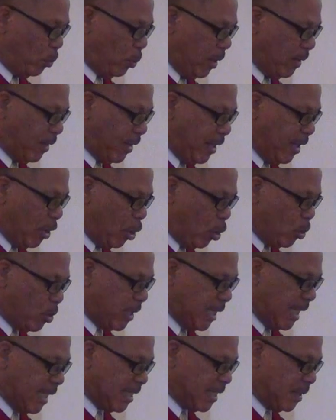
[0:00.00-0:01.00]
with the
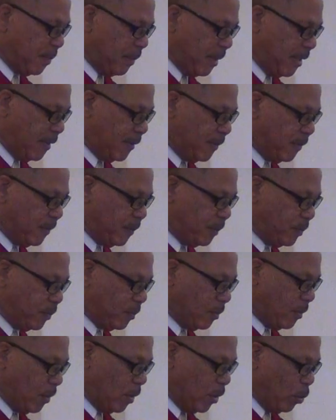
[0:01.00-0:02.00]
Old Testament,
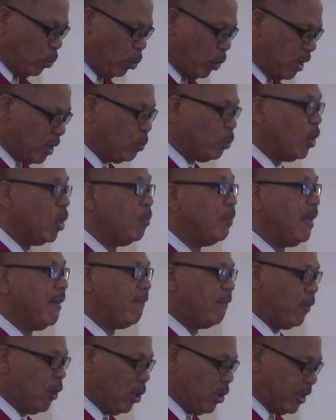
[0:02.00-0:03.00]
which will
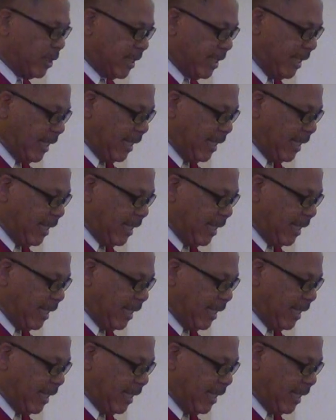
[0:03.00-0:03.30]
be 1